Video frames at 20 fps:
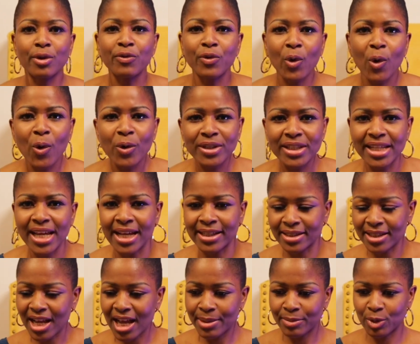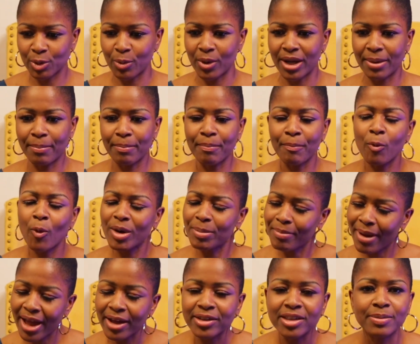of course, there are times where when
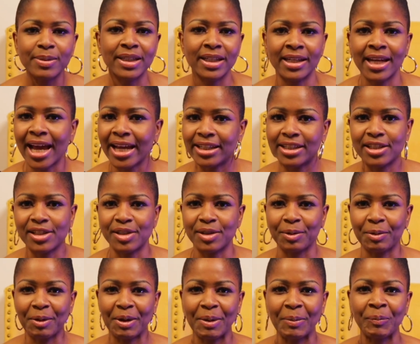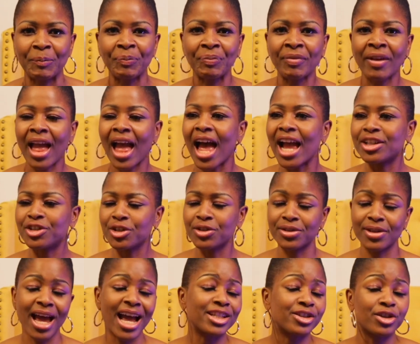my husband and I disagree, I
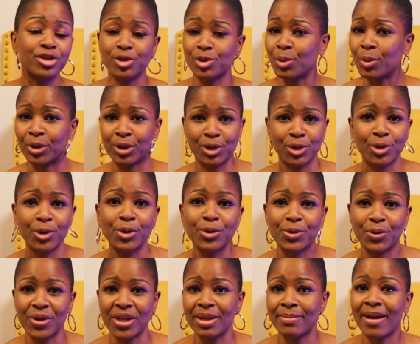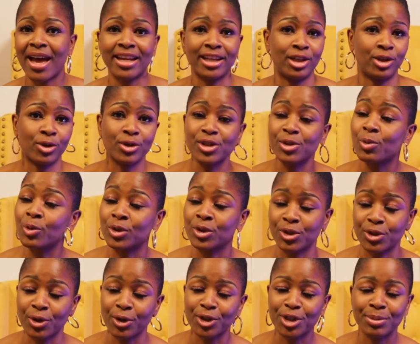just don't want to talk to him and he doesn't want
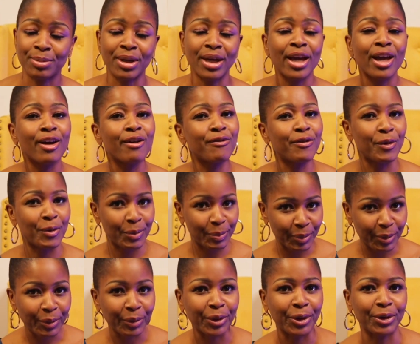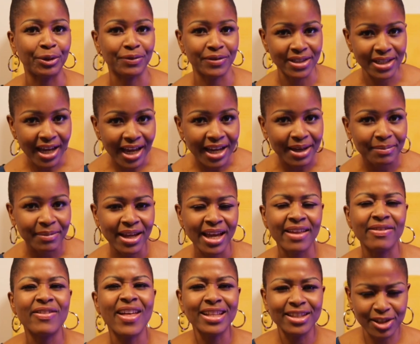to talk to me for a period of time.
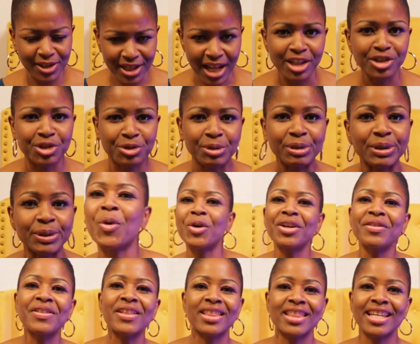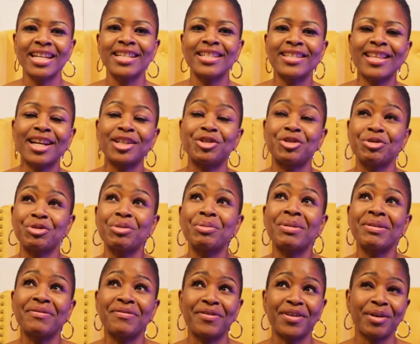That's natural. One of the things that drew
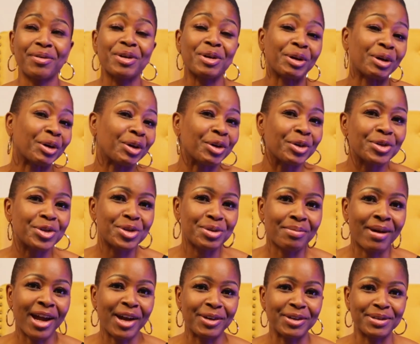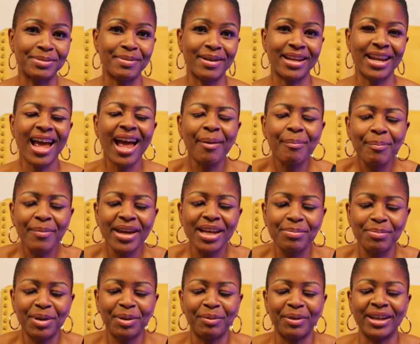me very close to my husband and
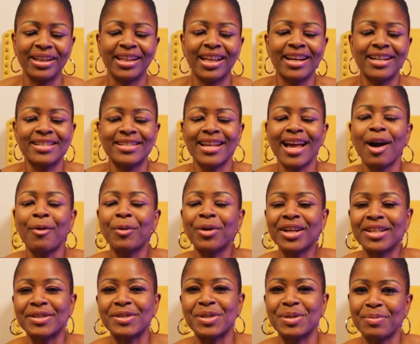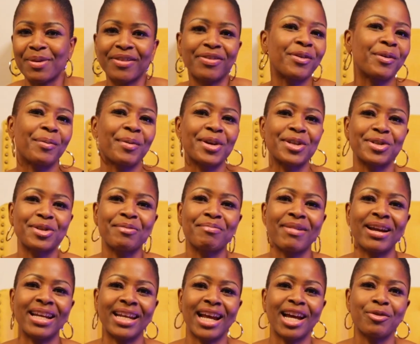made me realize I wanted to spend the rest of
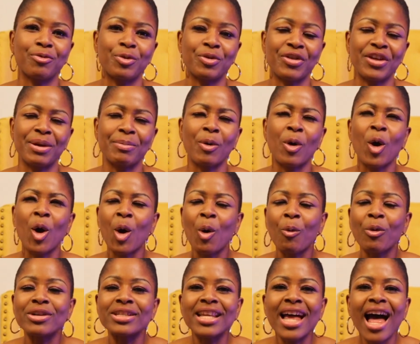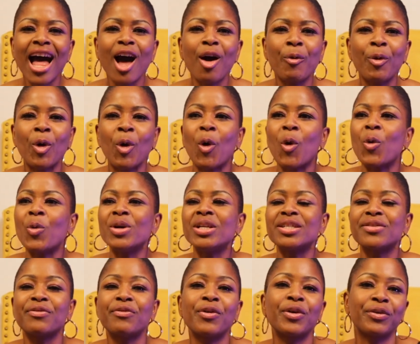my life with him was how we
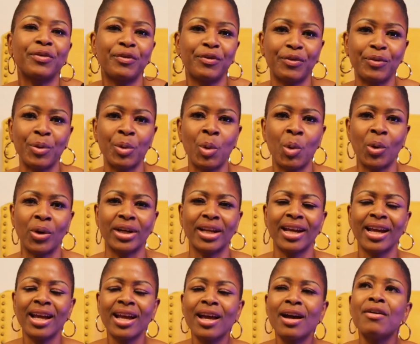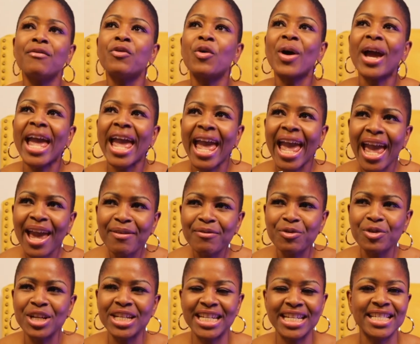always fought forward. For
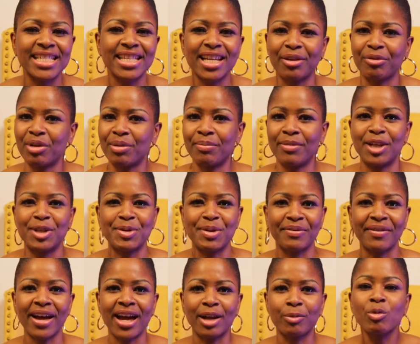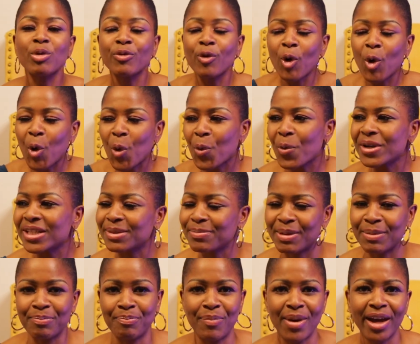every disagreement we've had, we've always
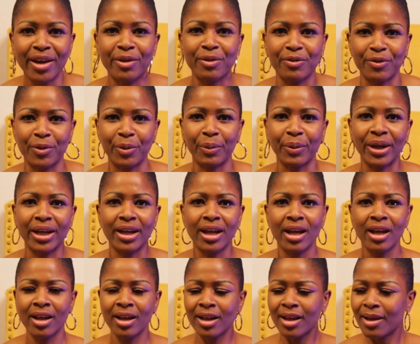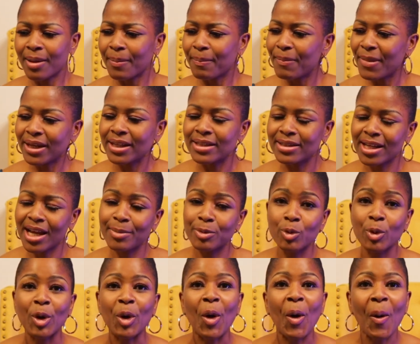been better for it. Many times
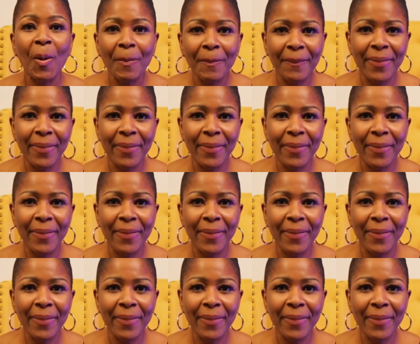we come